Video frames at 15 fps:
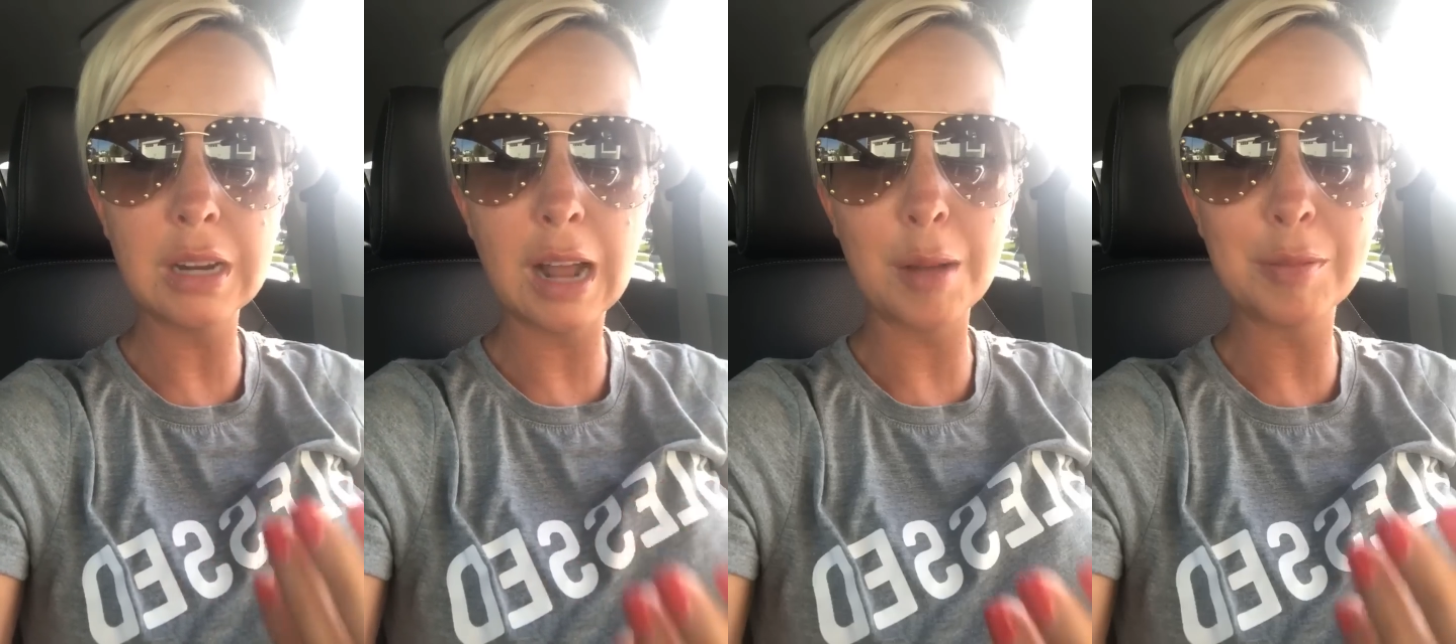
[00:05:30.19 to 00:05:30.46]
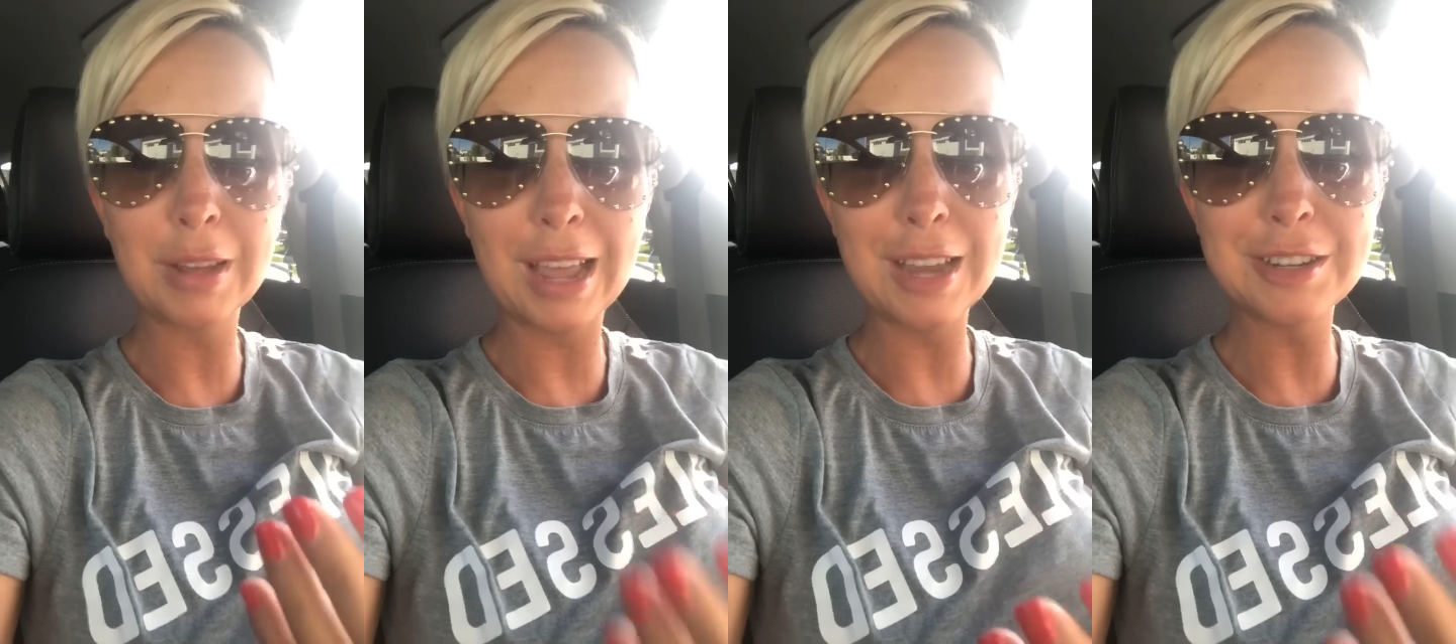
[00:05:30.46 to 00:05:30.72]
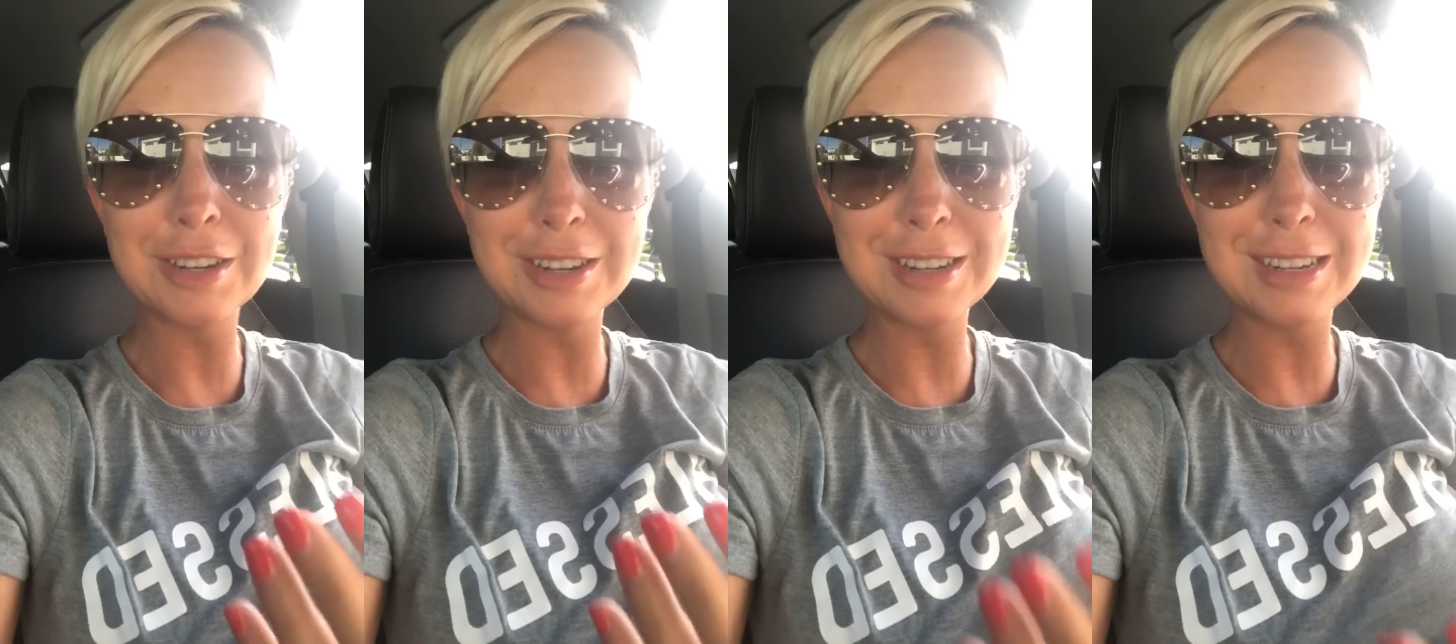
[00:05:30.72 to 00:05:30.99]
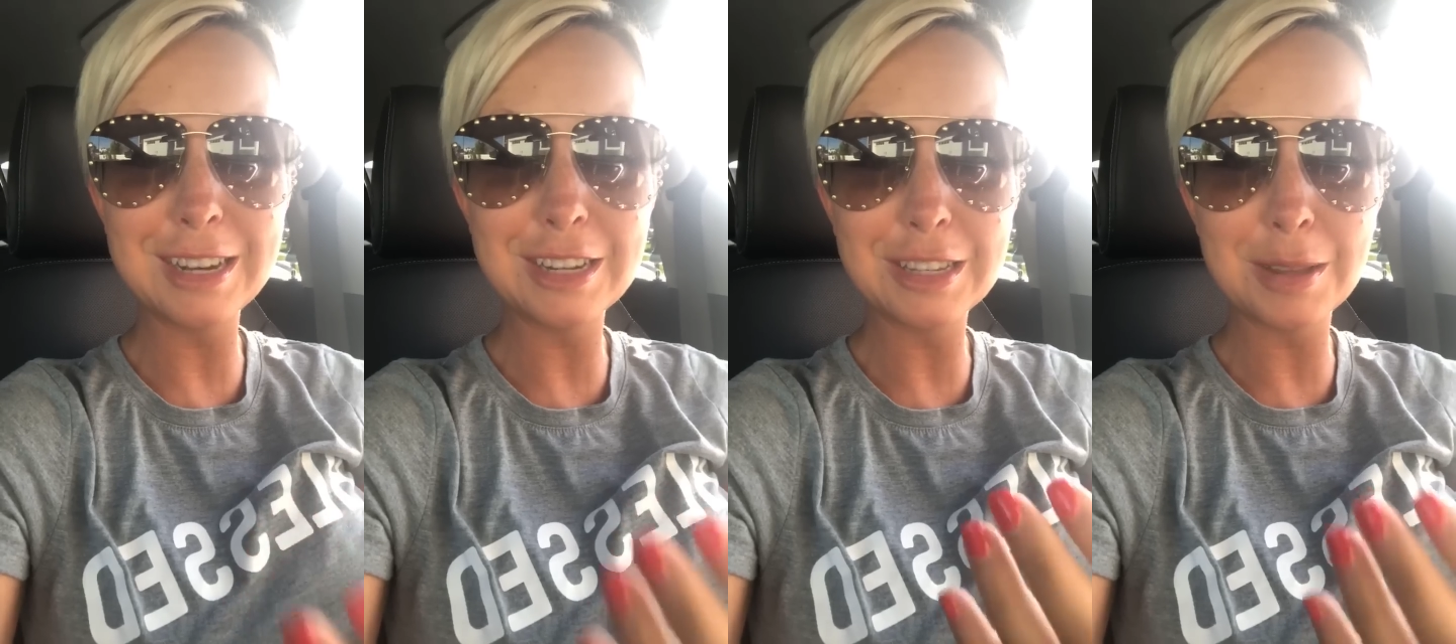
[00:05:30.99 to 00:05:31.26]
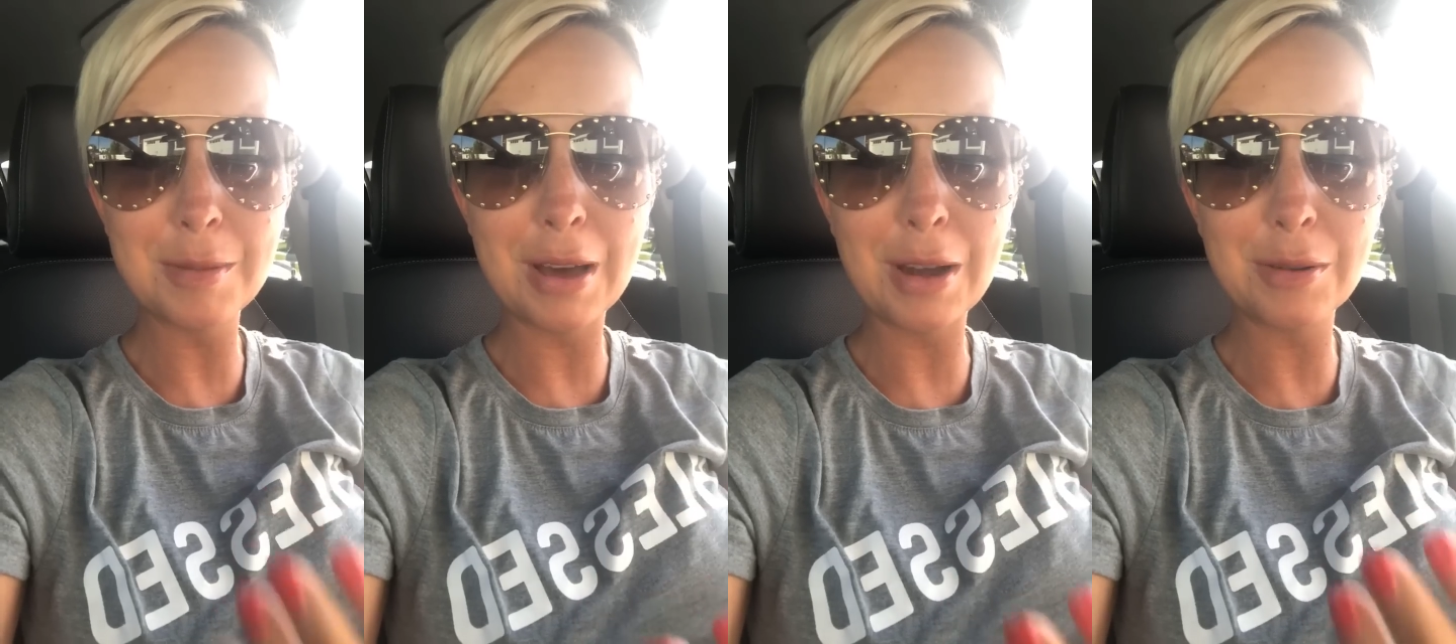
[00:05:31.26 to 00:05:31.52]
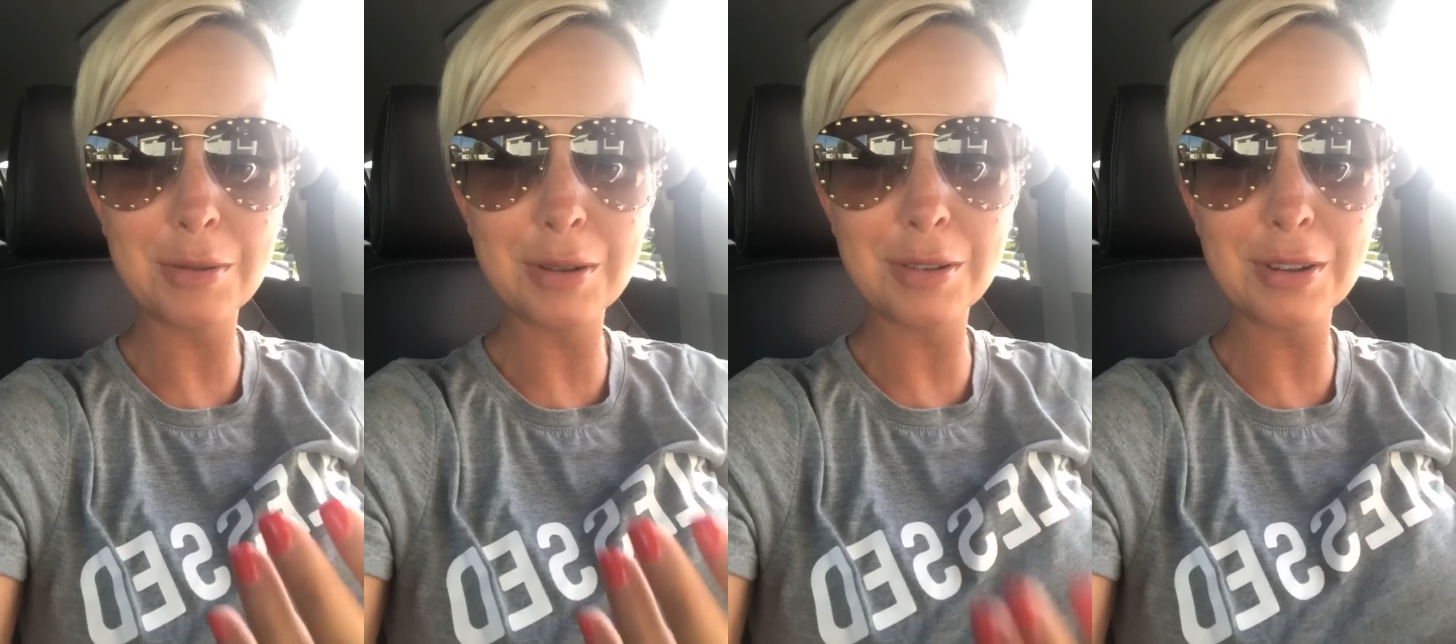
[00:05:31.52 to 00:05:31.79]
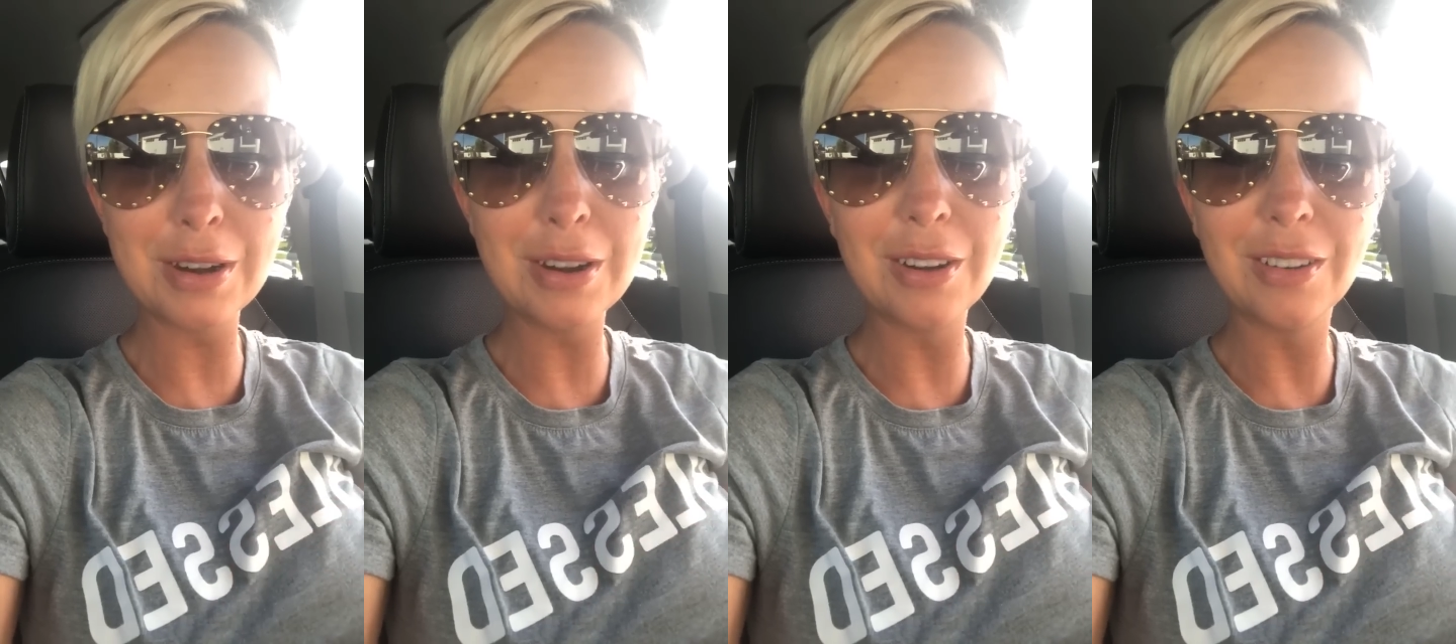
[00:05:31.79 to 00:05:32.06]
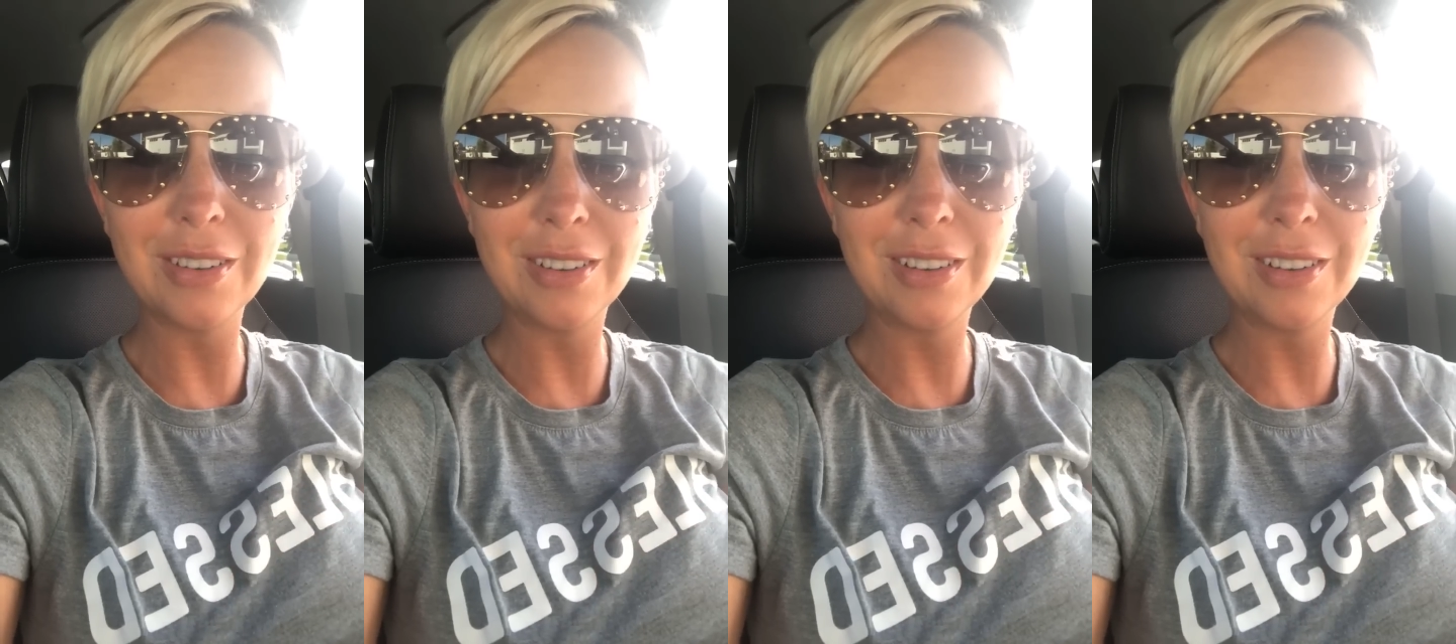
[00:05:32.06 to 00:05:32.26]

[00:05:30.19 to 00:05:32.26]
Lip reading: and obligation to teach them how to recruit.